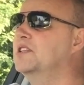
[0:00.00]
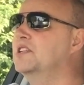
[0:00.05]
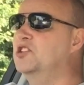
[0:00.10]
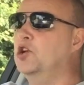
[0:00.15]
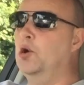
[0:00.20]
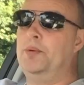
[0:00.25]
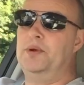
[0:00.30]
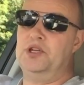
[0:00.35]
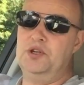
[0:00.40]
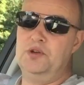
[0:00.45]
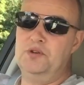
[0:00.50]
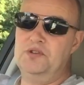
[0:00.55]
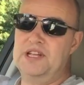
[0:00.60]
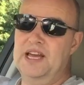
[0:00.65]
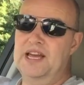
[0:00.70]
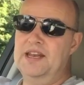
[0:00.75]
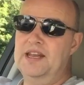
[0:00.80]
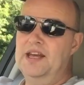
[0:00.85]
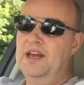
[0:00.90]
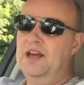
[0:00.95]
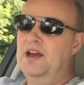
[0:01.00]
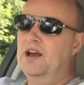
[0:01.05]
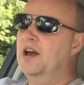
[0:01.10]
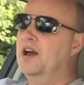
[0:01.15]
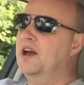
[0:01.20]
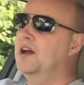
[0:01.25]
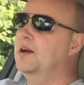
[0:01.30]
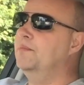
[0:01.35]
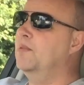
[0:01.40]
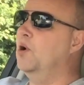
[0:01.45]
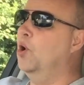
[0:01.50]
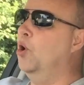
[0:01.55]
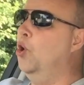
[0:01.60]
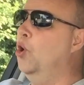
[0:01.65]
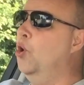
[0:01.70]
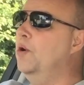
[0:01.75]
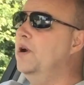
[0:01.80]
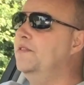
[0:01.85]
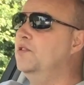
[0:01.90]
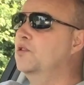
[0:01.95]
stop and use that,
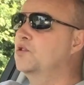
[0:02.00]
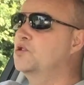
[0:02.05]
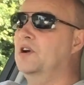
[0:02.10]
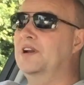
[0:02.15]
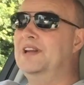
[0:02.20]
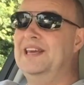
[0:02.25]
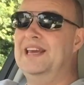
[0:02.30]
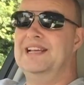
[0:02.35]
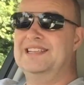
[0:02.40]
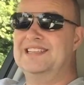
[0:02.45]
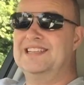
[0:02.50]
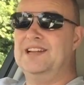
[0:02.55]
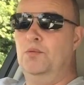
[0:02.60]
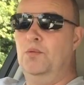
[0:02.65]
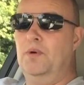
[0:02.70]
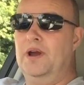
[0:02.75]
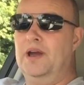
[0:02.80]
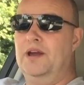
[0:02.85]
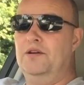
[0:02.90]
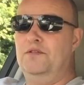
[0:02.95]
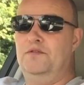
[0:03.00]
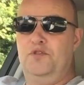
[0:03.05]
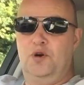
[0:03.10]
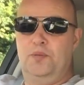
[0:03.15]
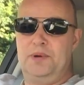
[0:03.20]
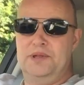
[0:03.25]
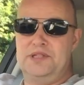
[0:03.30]
or if you're trying to get somewhere for a